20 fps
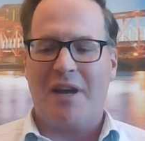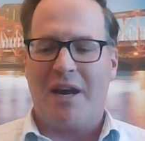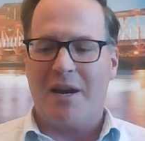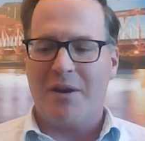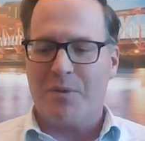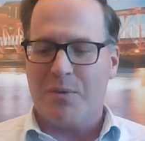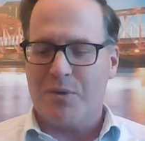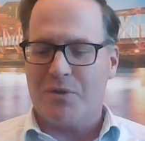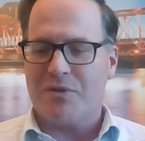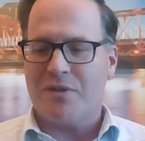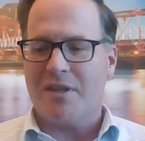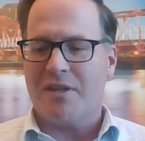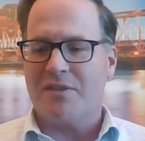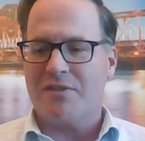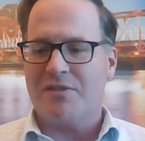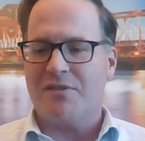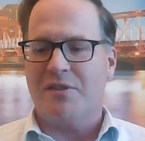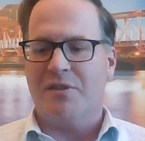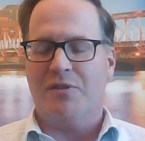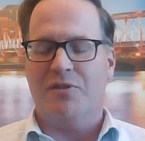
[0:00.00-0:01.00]
I would say
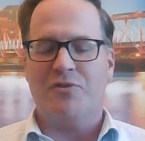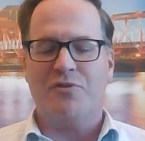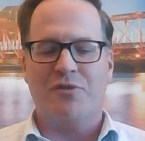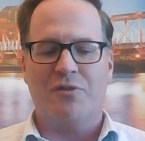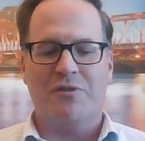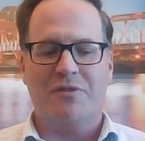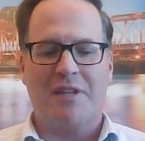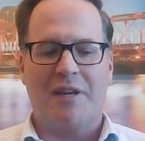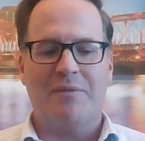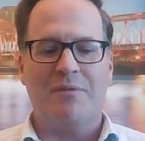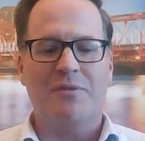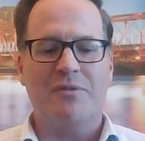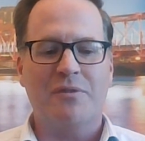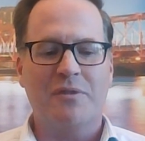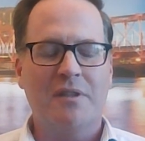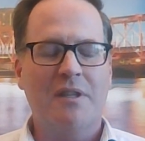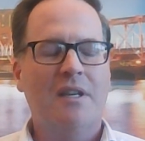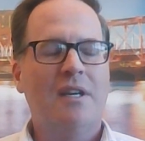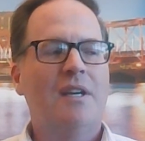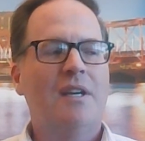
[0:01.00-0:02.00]
it's still insurance, obviously.